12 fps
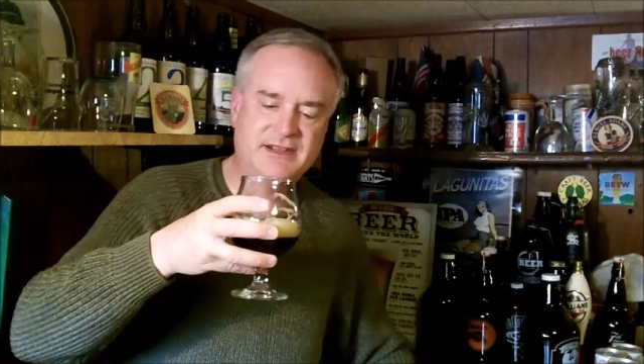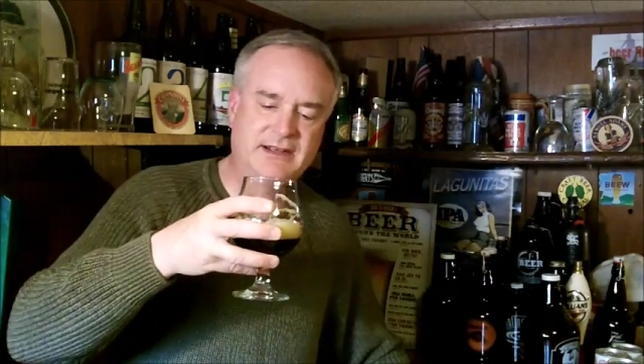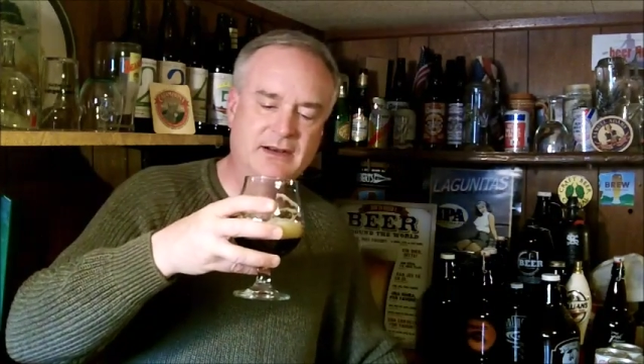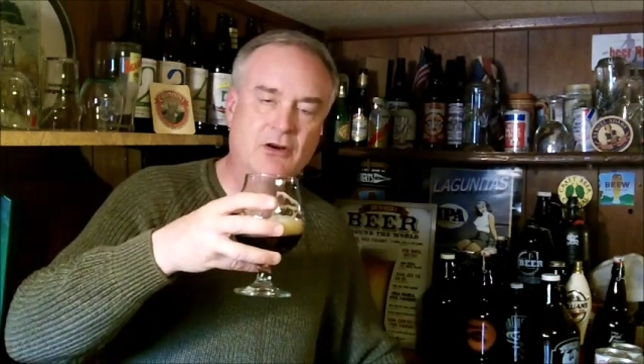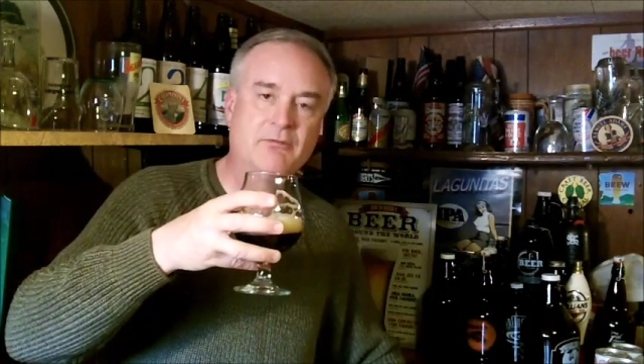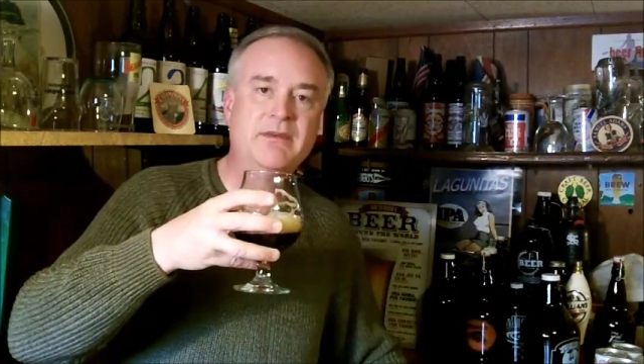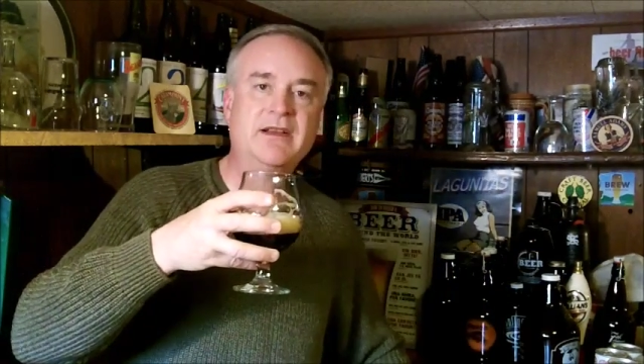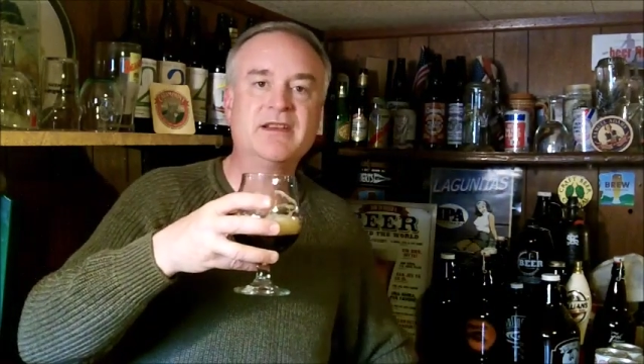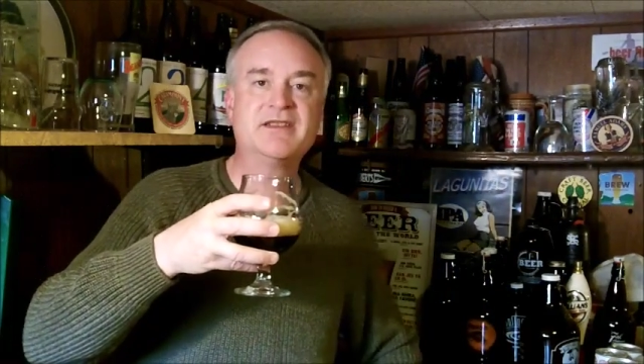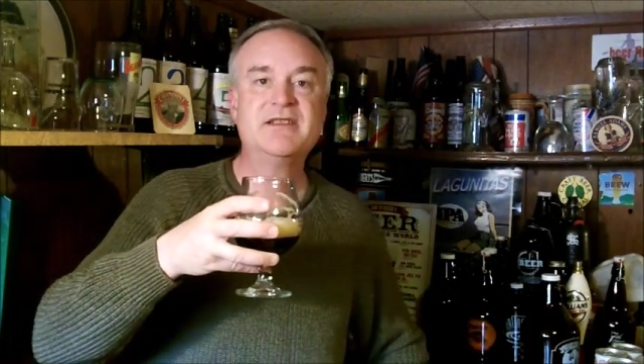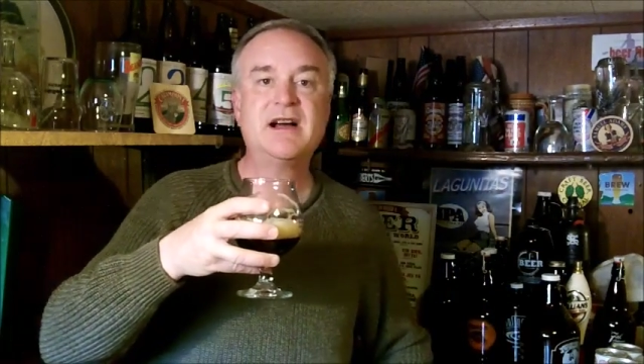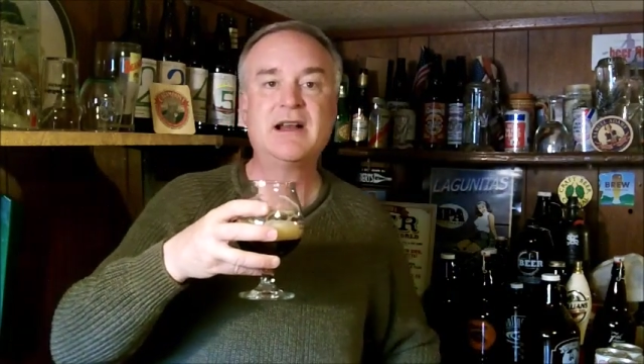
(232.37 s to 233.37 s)
The oatmeal
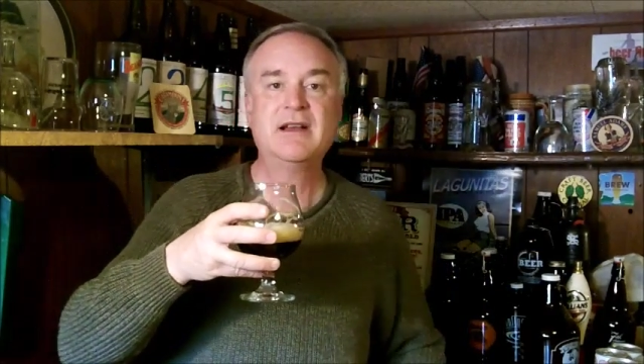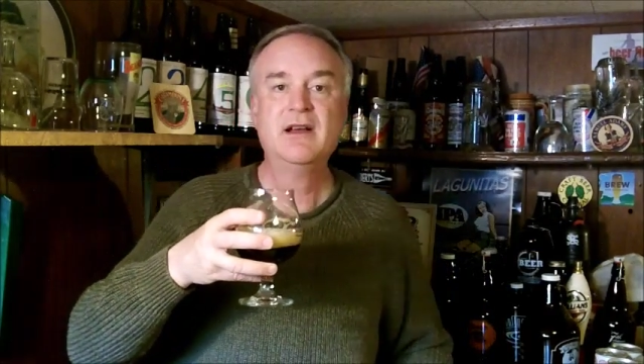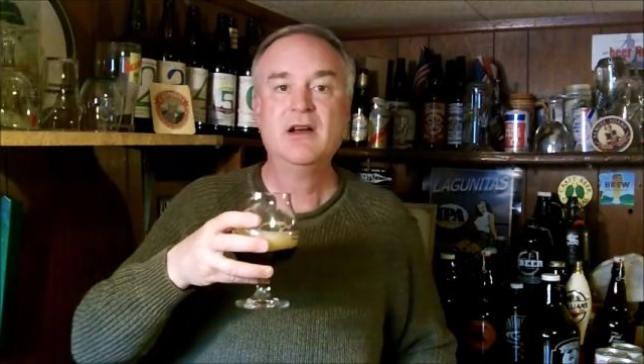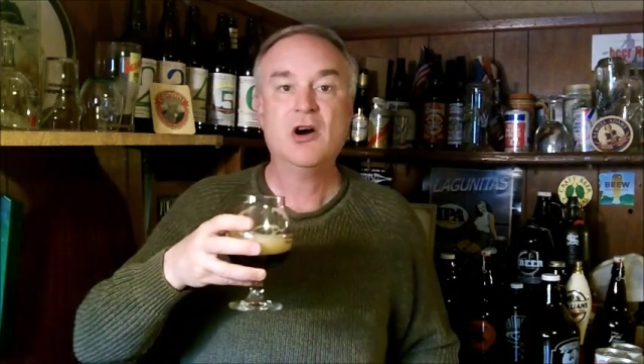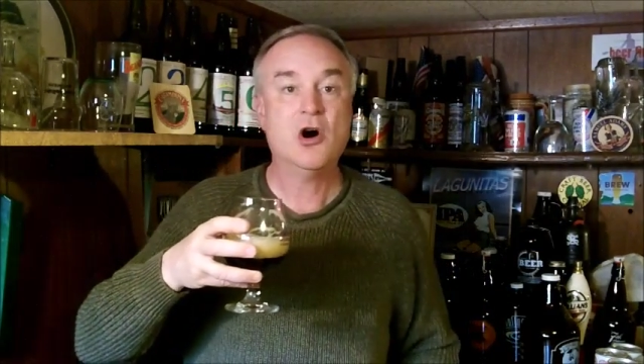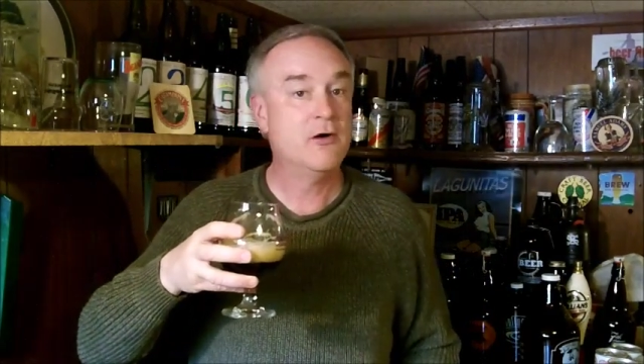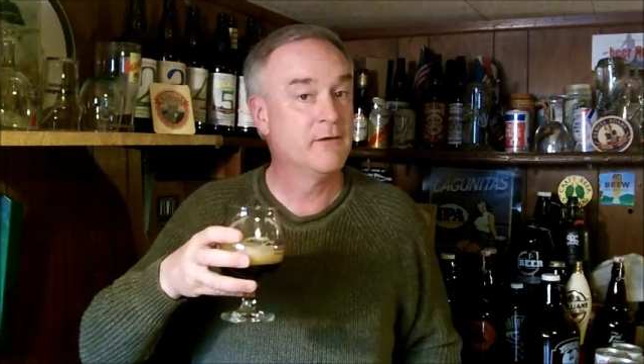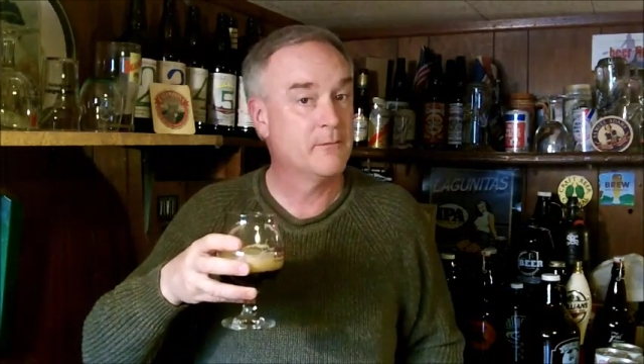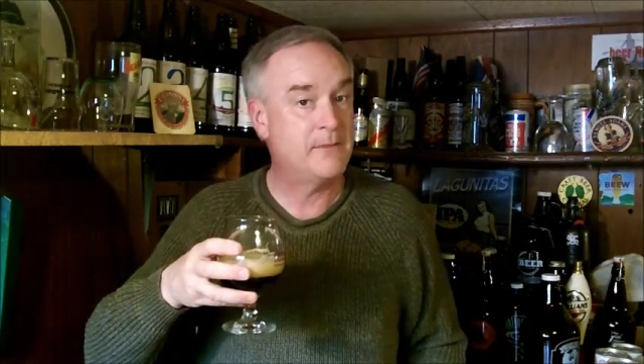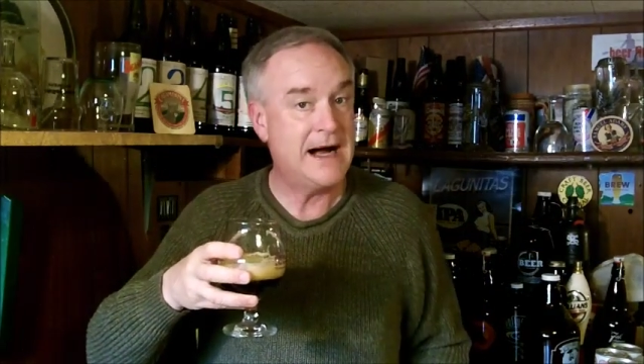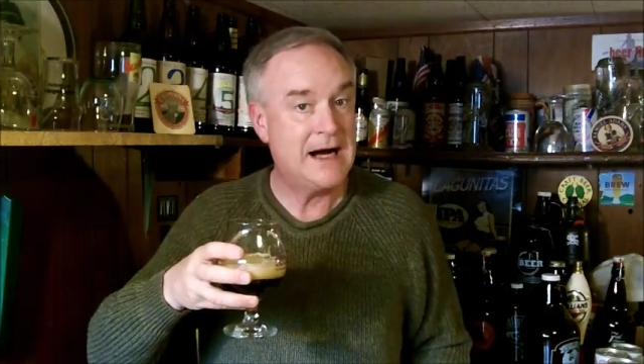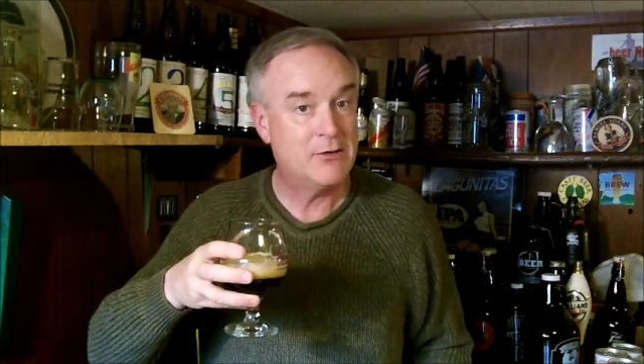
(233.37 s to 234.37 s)
is not
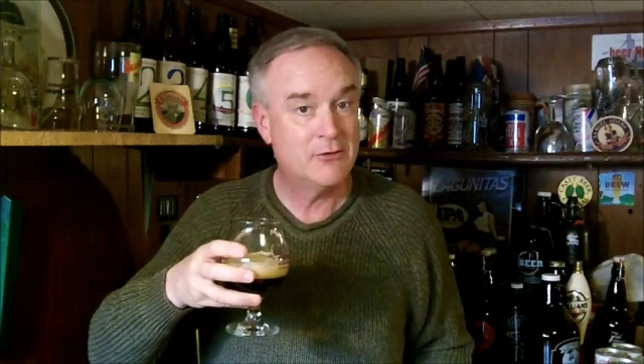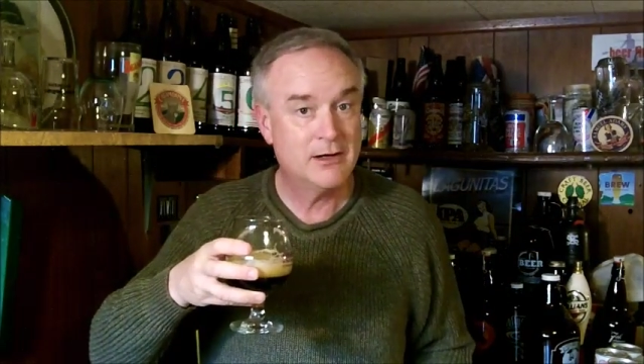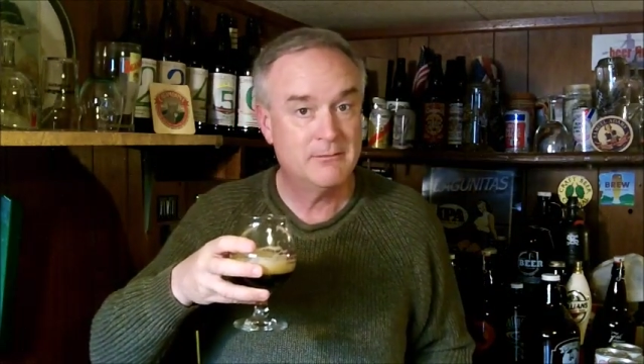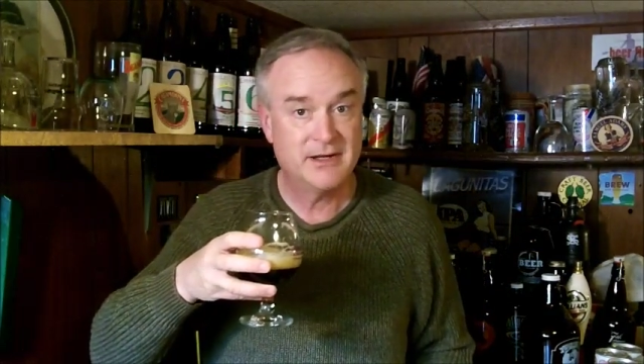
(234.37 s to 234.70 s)
overpowering,